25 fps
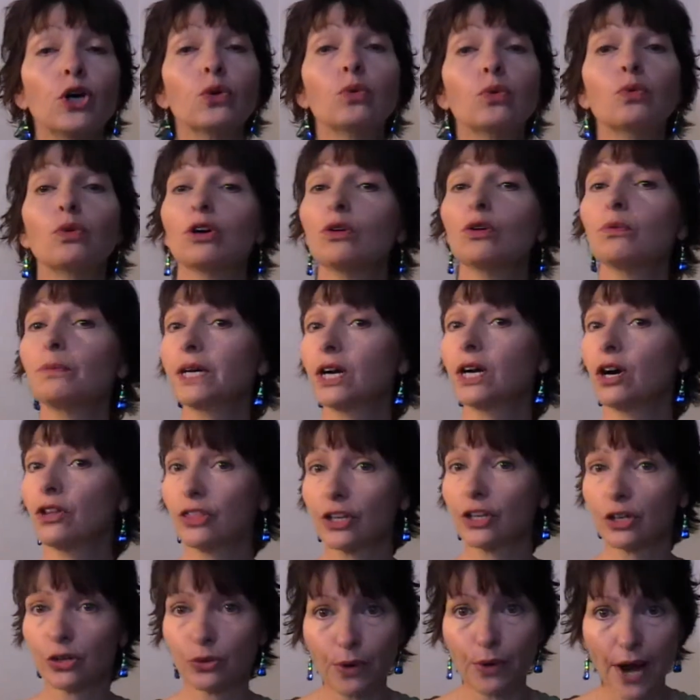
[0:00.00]
we'll be on
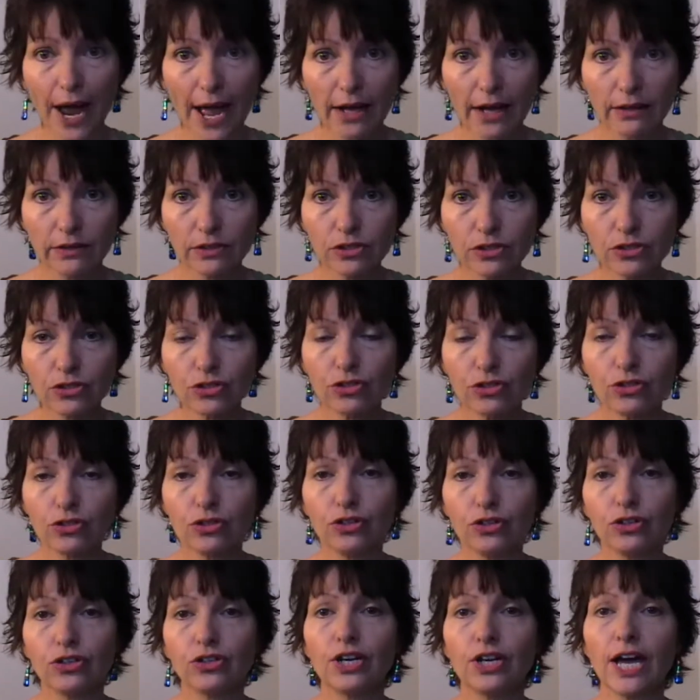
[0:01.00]
the ground
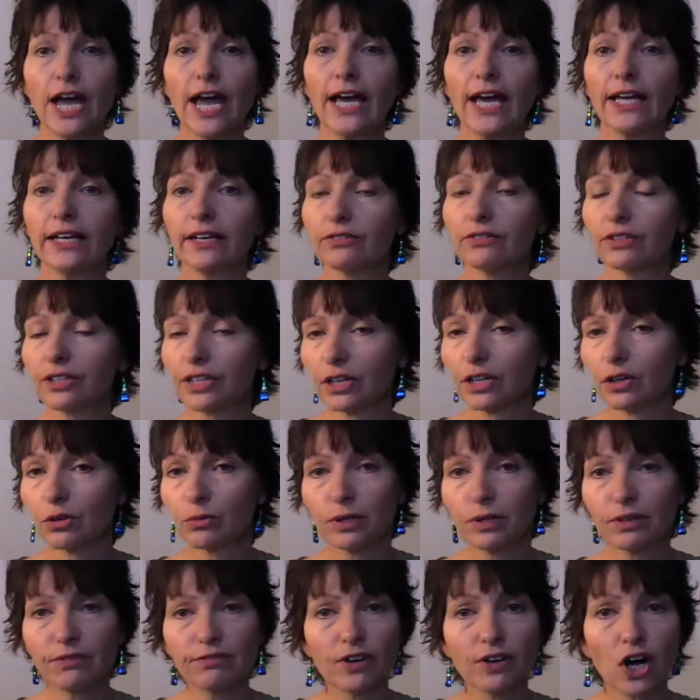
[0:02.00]
soon and everything will
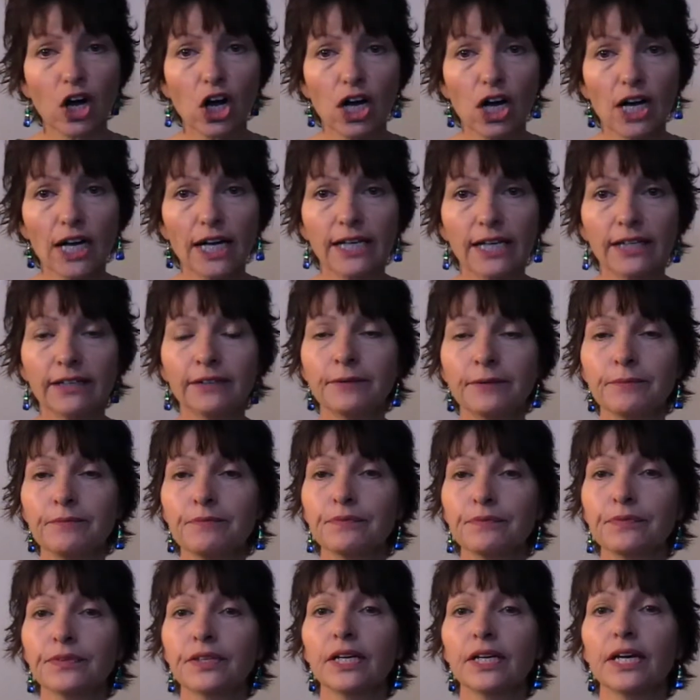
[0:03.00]
be fine.
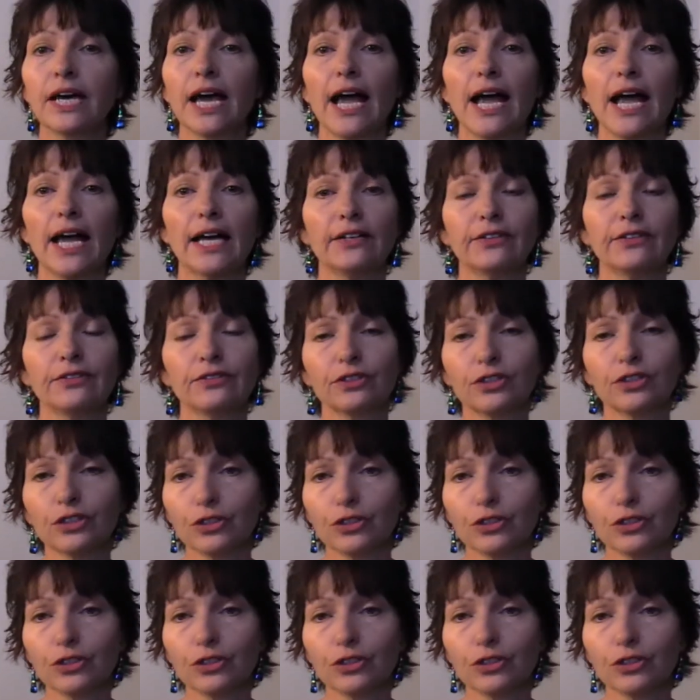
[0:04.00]
And